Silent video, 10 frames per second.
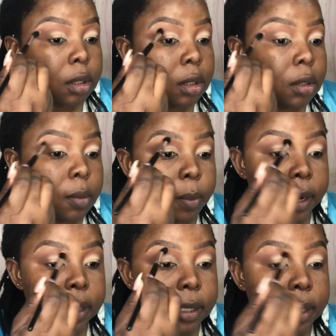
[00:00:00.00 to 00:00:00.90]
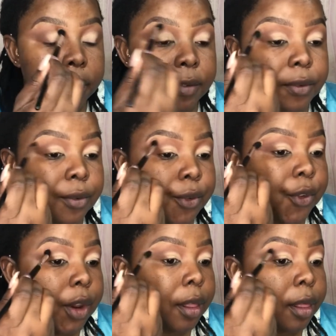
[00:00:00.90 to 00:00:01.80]
to blend
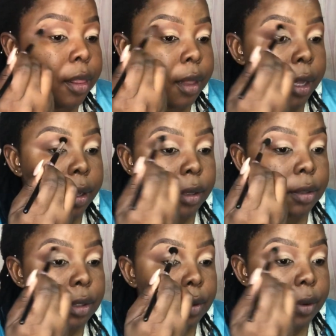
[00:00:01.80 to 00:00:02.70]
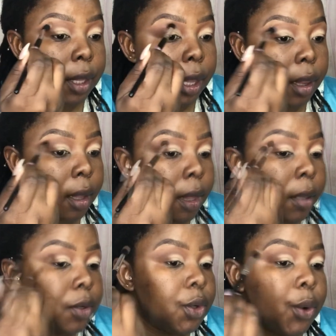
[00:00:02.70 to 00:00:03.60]
everything together.
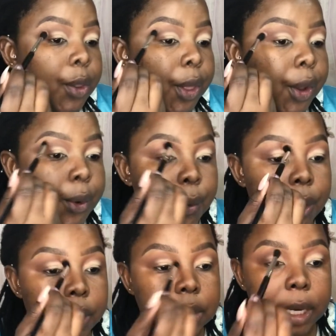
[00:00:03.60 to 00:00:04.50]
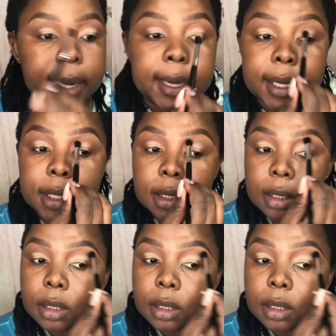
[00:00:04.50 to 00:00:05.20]
Make sure there are no harsh lines